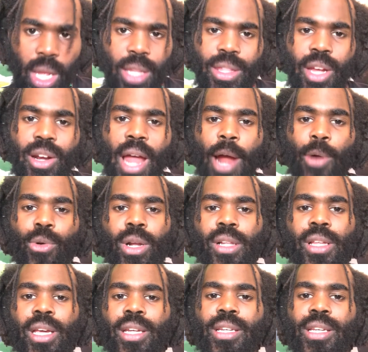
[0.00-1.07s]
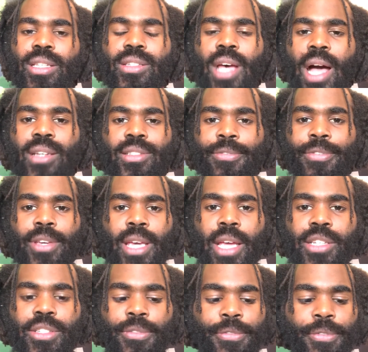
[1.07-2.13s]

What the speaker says: they're not really a detoxification